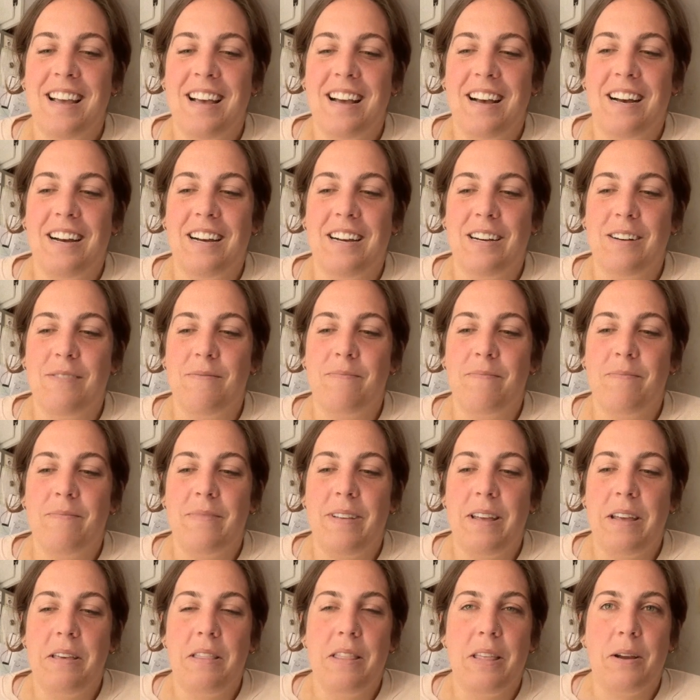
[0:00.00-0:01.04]
And
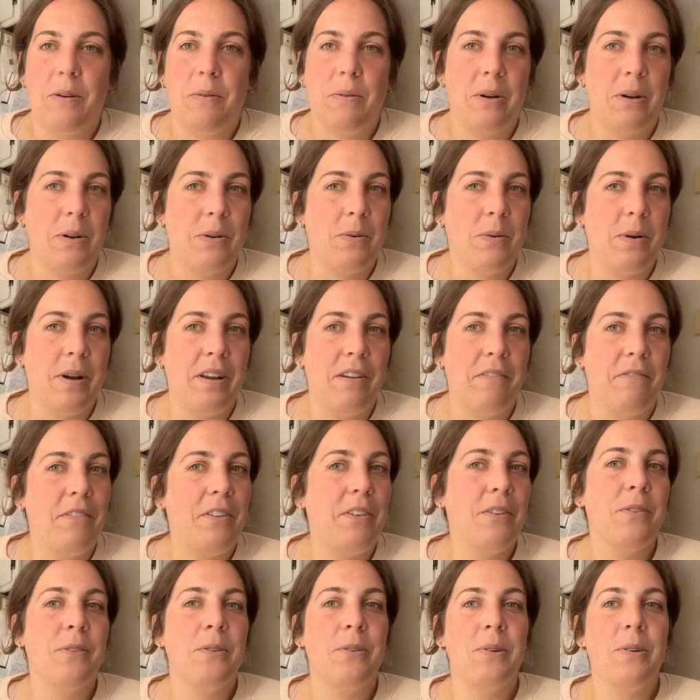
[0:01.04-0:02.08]
there were quite a
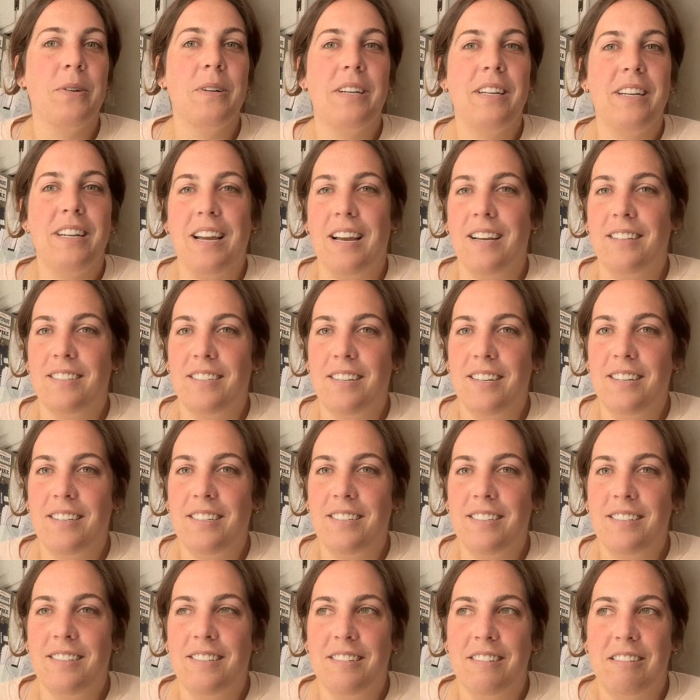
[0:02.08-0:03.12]
few
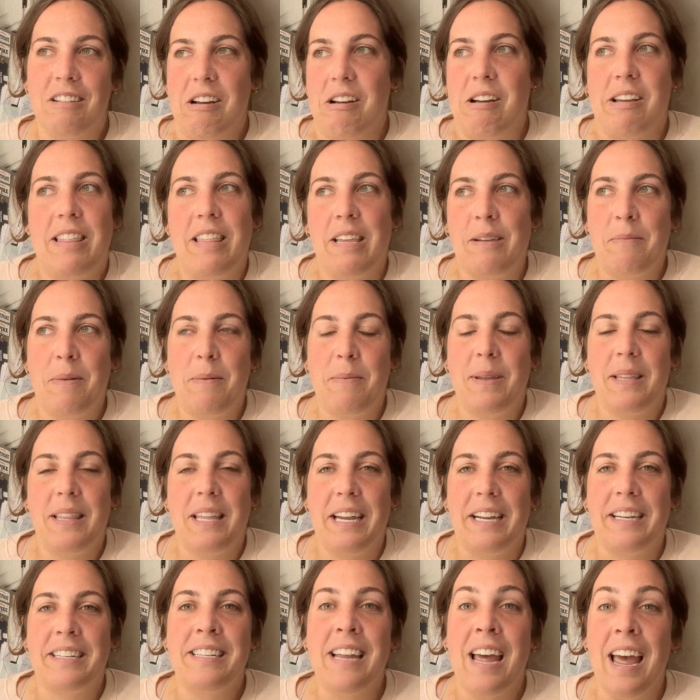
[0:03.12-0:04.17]
yeses, I think maybe
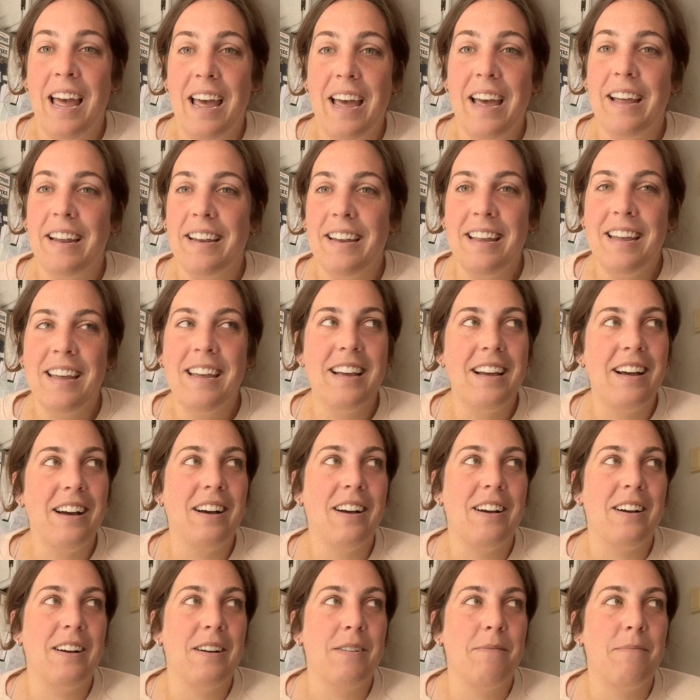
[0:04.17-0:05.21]
like 10,
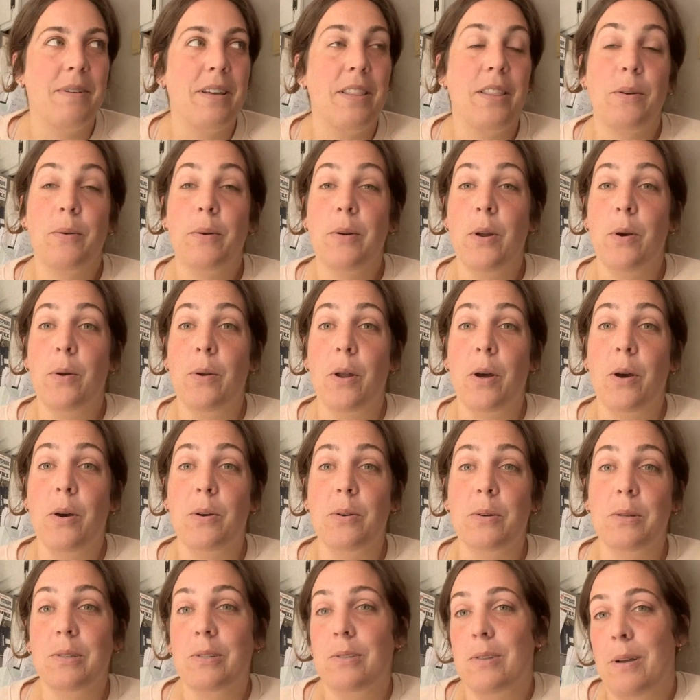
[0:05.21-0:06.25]
and there were no
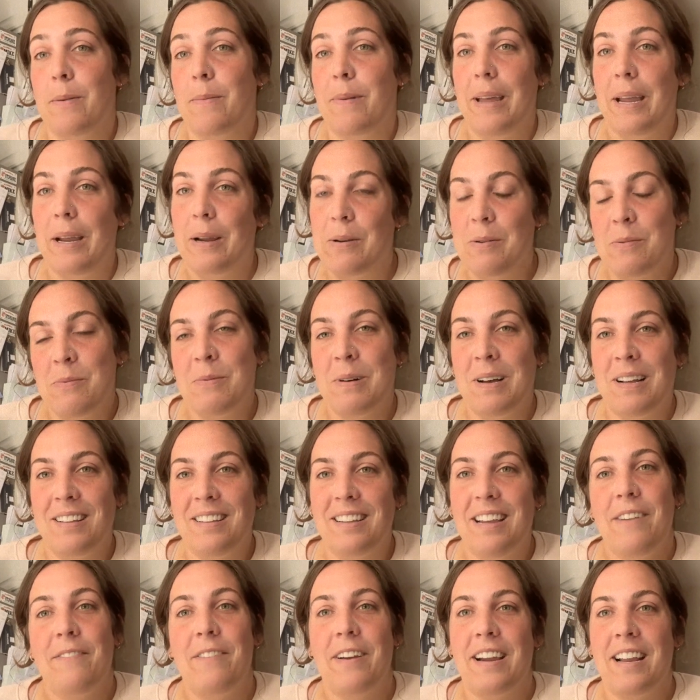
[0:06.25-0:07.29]
no's. So I'm like, well,
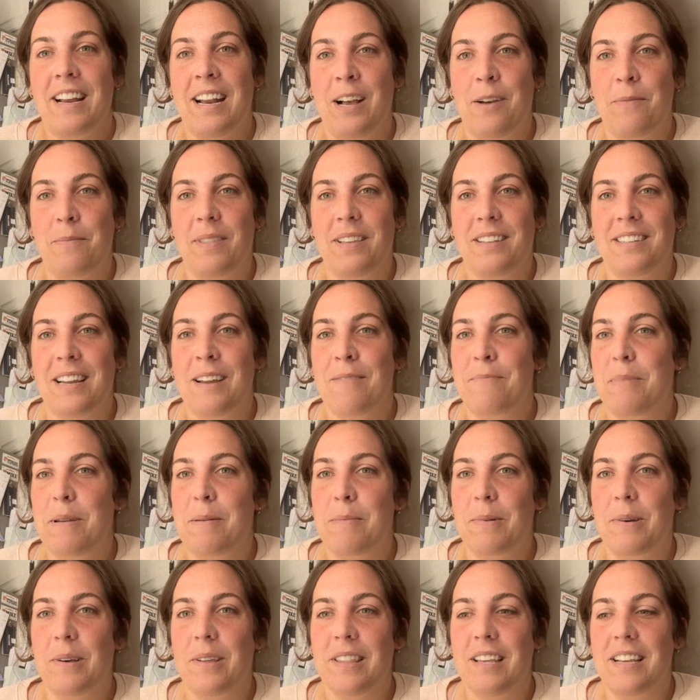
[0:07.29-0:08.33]
if I can help the 10
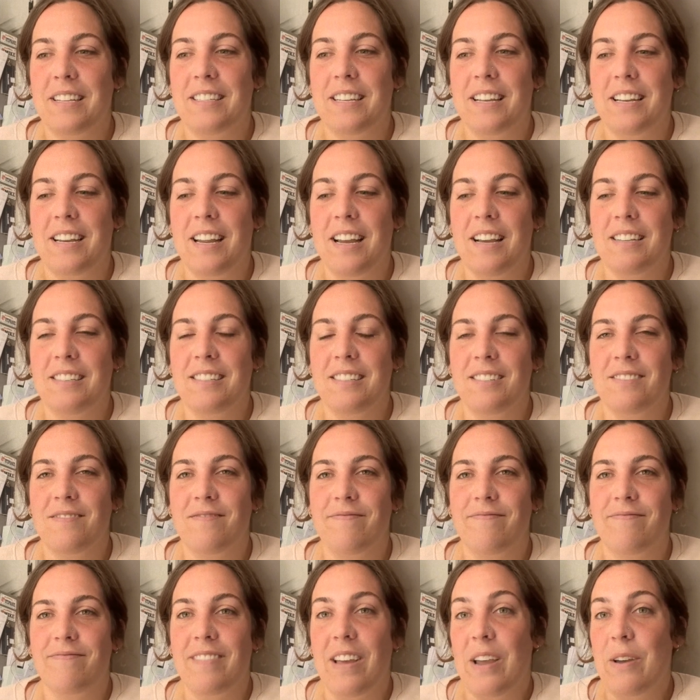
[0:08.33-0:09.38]
people that said yes,
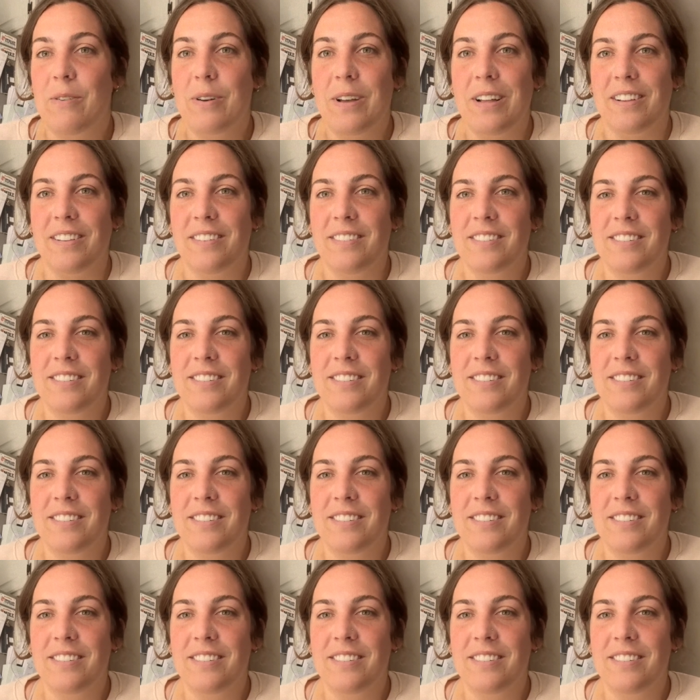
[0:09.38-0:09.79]
I will.